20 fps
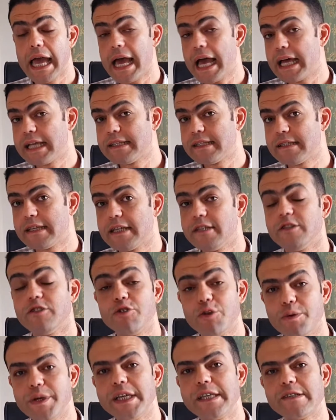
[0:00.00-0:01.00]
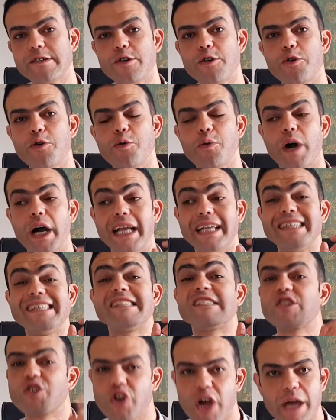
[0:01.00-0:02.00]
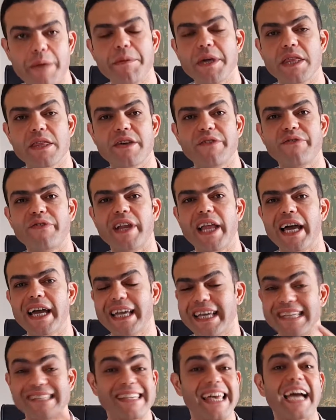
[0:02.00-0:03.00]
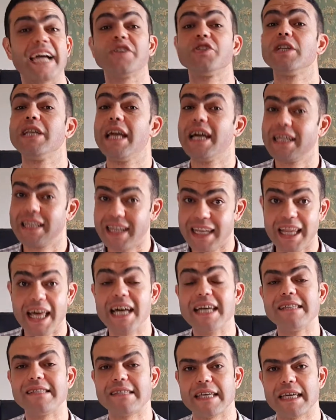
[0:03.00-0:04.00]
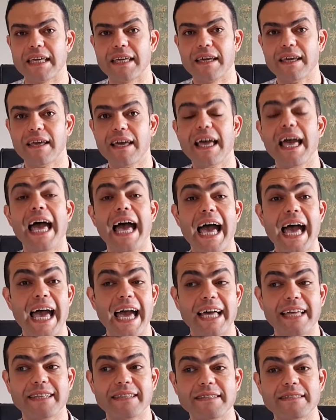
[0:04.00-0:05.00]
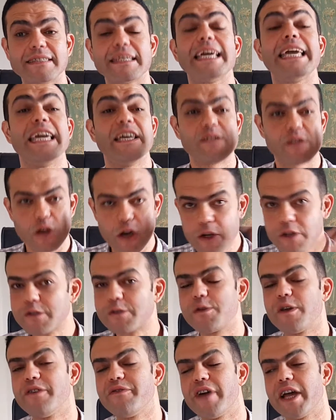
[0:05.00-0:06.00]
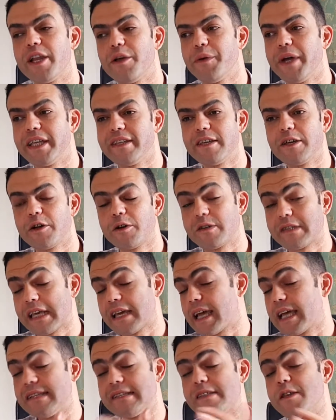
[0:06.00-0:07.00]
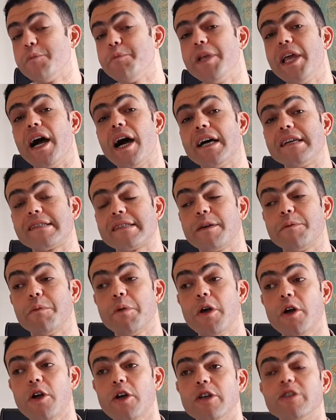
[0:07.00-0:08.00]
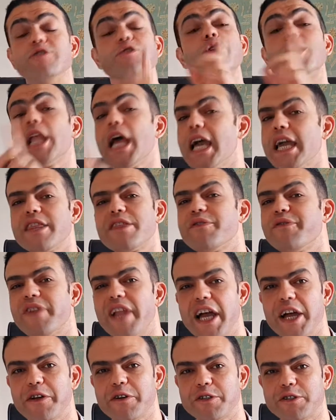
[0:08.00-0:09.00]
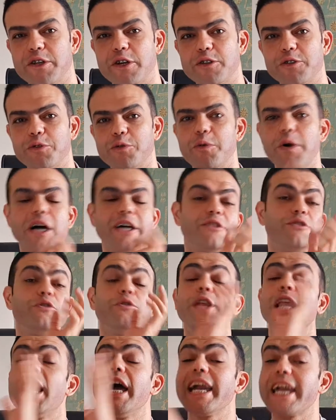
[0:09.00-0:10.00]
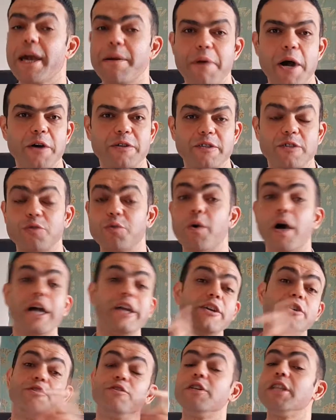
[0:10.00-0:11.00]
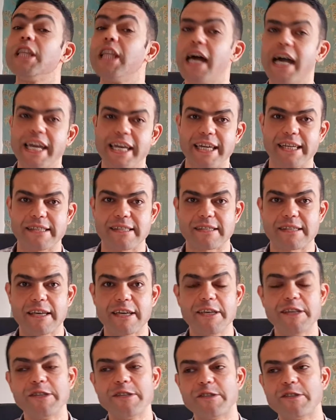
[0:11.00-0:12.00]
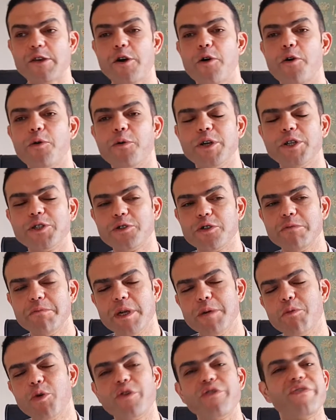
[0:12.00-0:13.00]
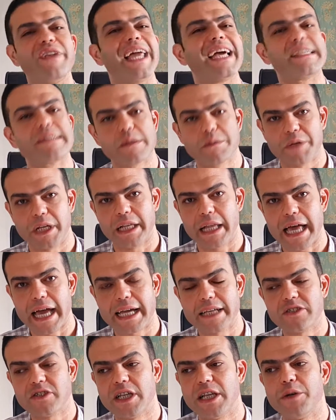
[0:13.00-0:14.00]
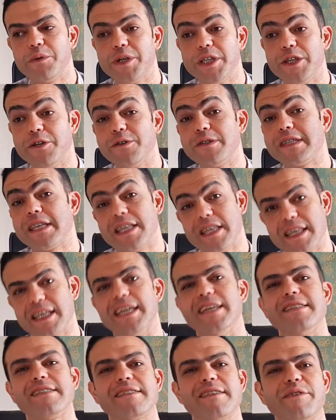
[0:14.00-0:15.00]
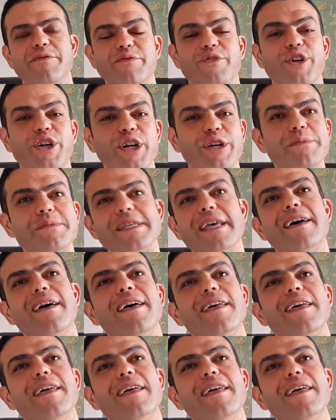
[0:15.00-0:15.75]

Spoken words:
And in doing so, while describing the flag, he's actually analyzing. And he is also evaluating, because I can simply ask him, do you like the flag or not? What do you like about it? Why you don't like it? So we should be more flexible actually when using these verbs.